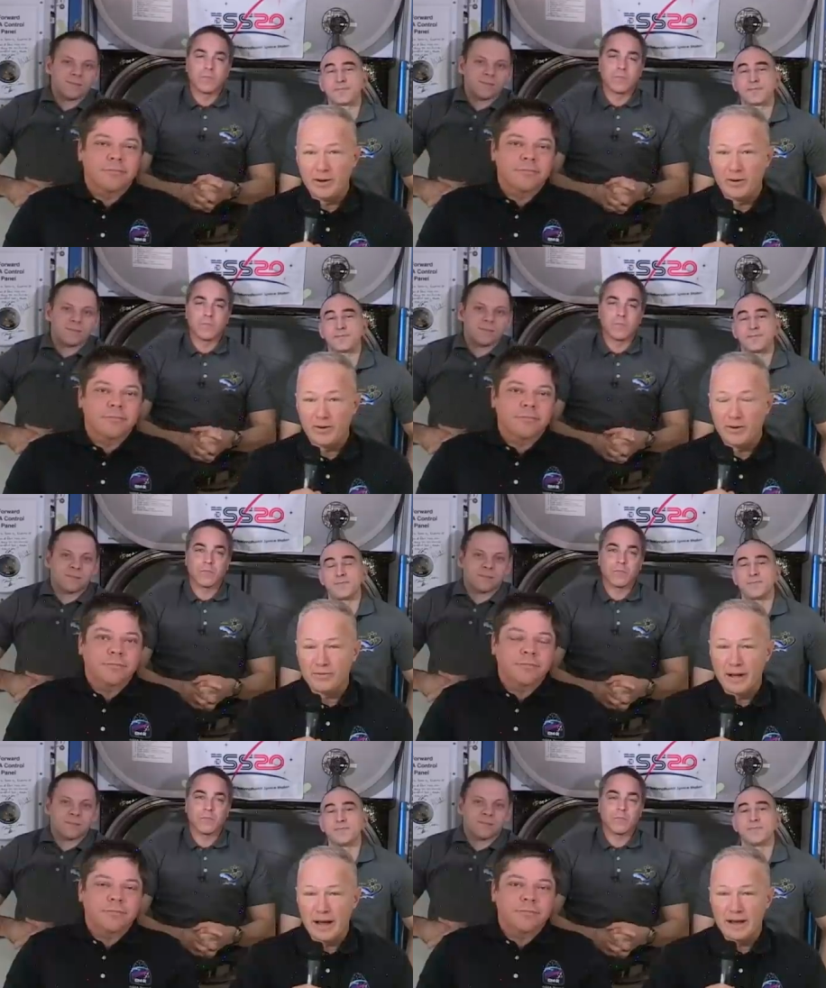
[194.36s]
Speaker 1: on the order of
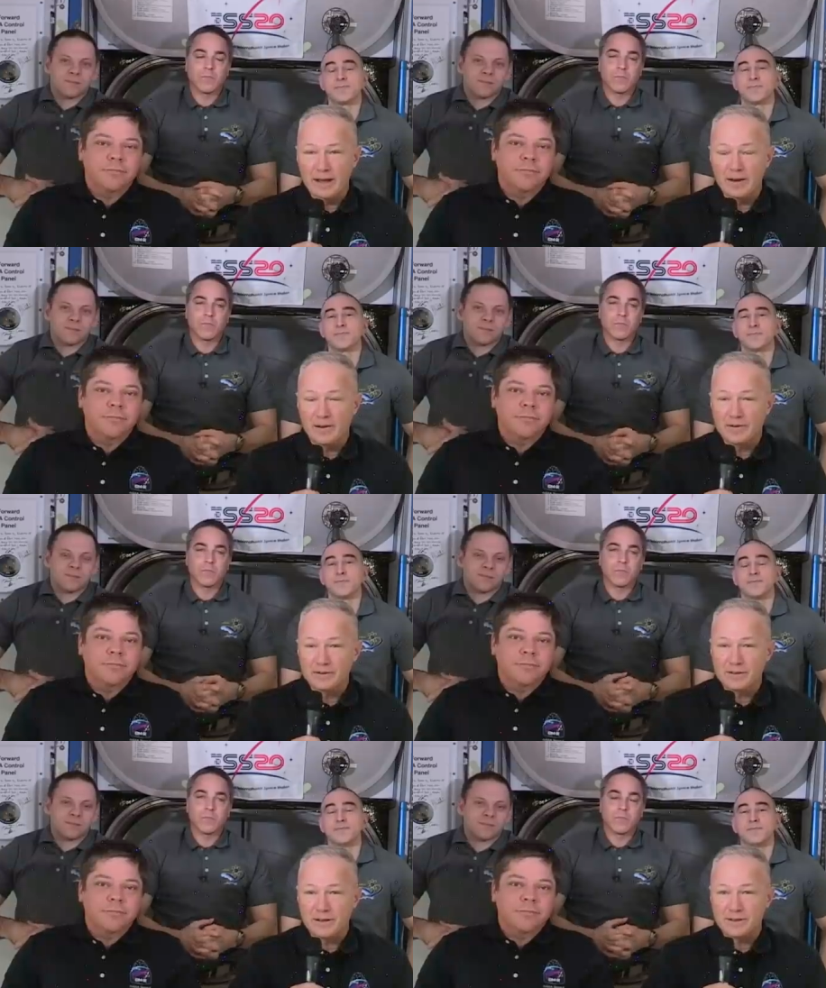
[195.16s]
nine
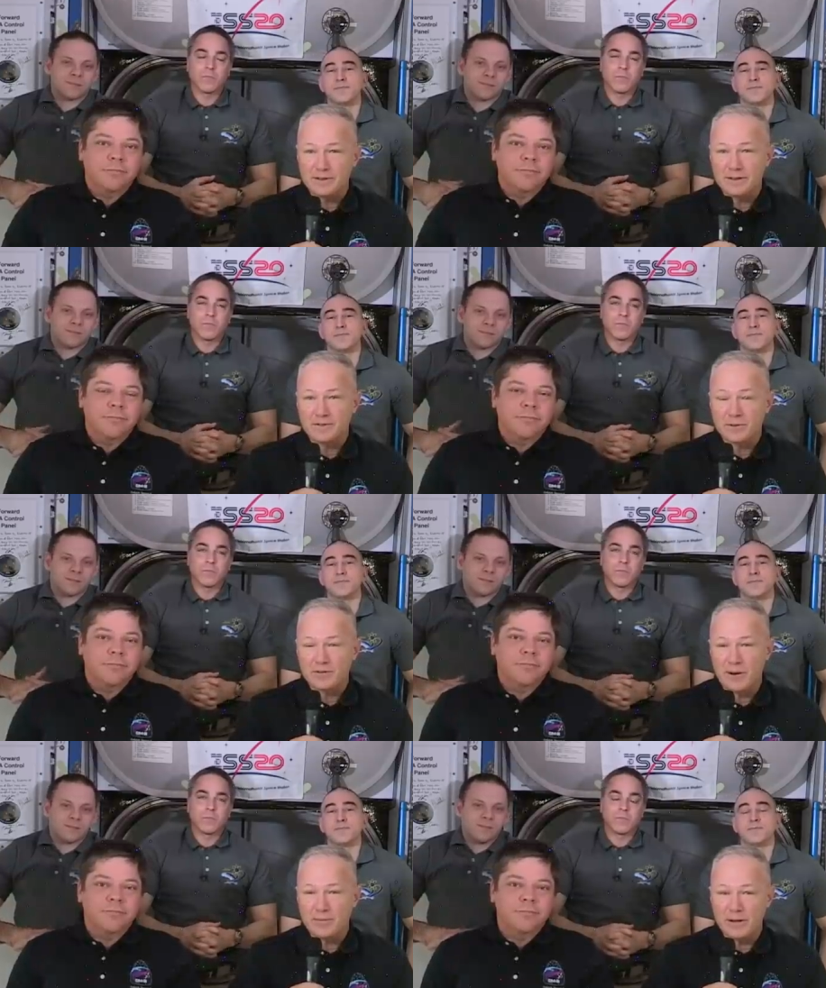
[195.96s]
years uh, since we
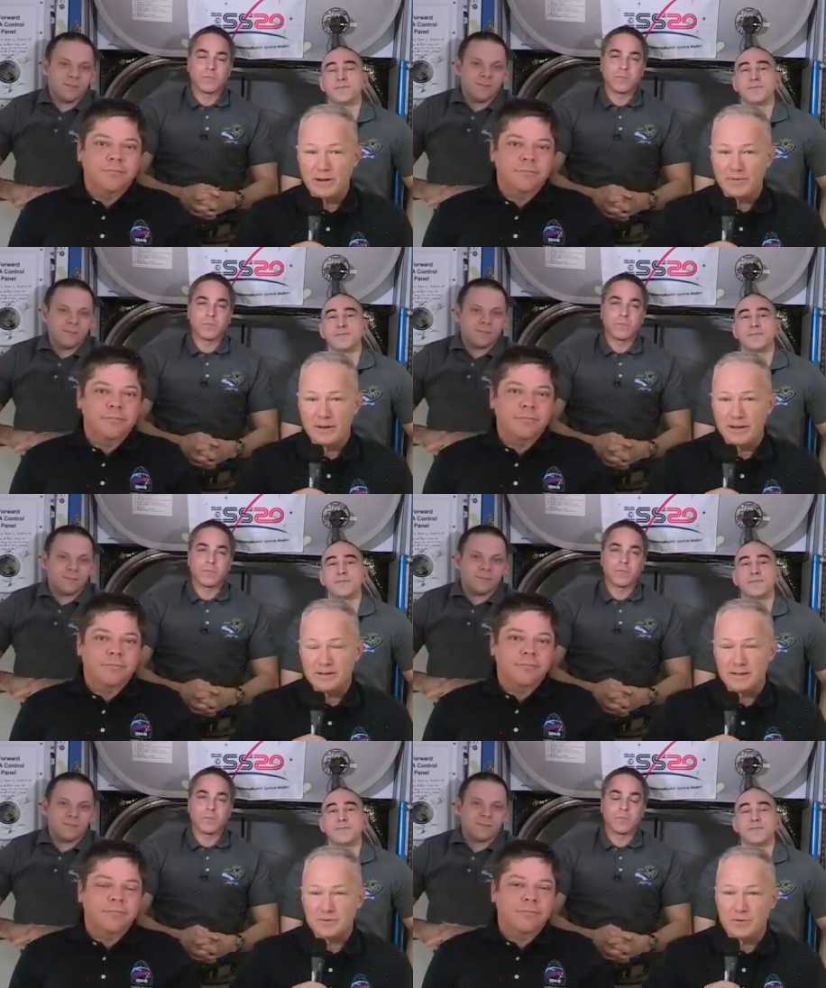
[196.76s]
dropped it off on
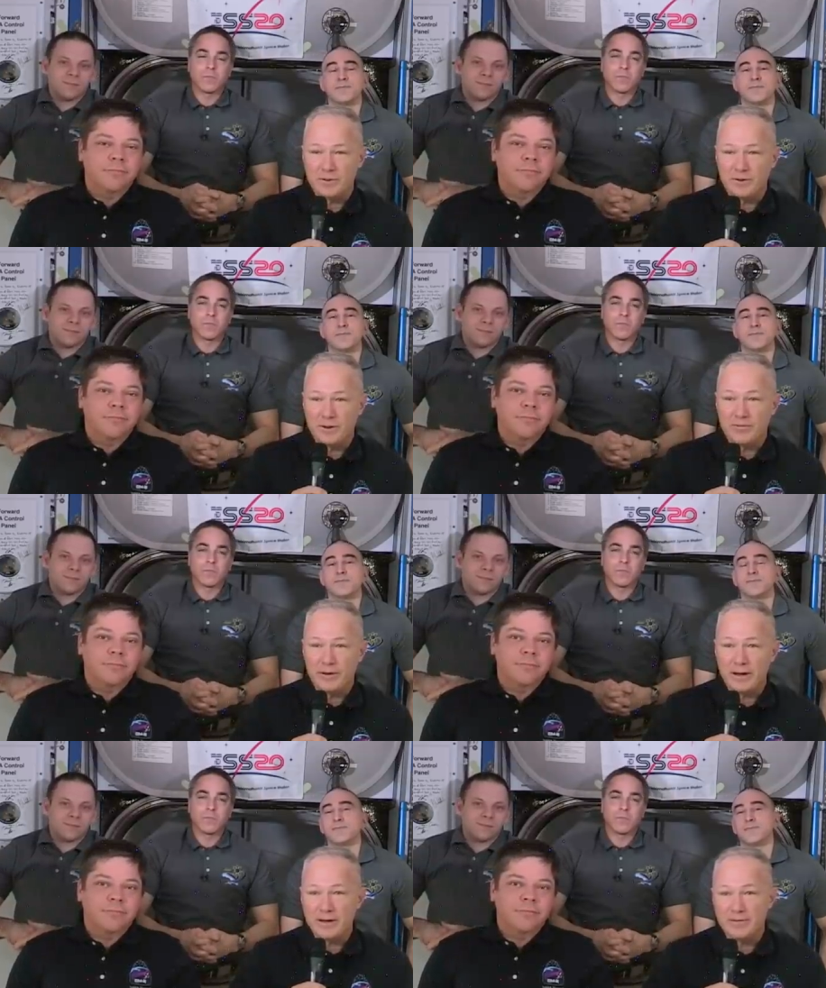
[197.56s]
STS
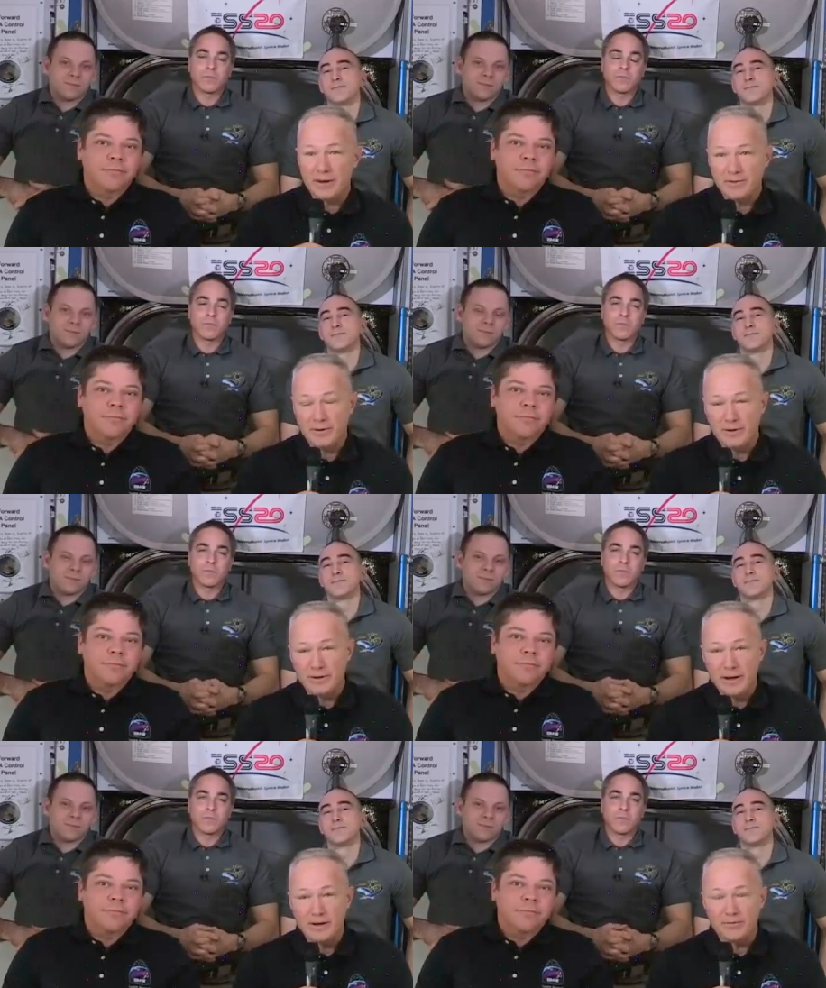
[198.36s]
135 after
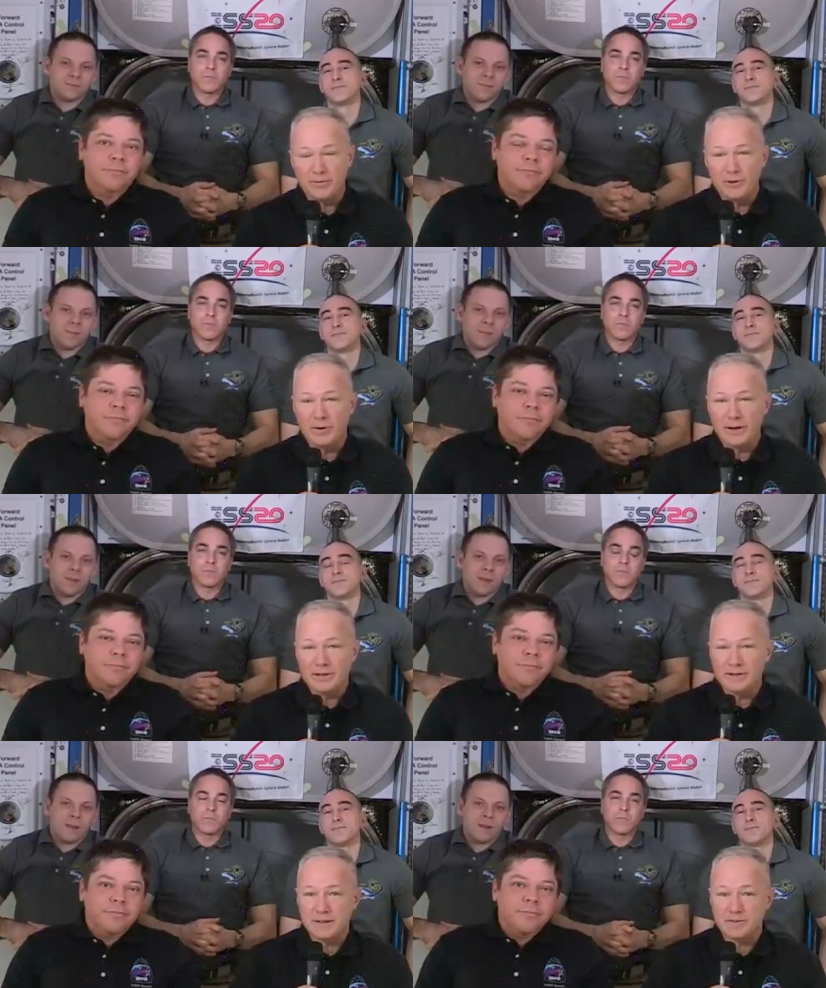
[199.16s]
it flew on
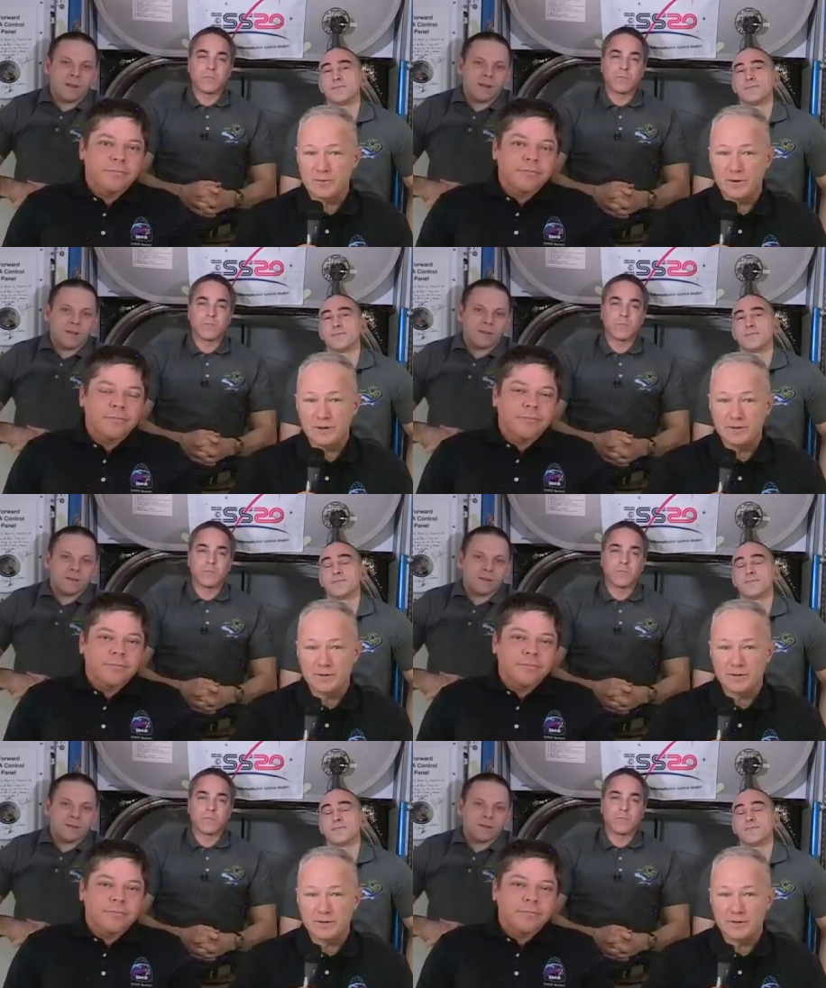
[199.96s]
STS 1.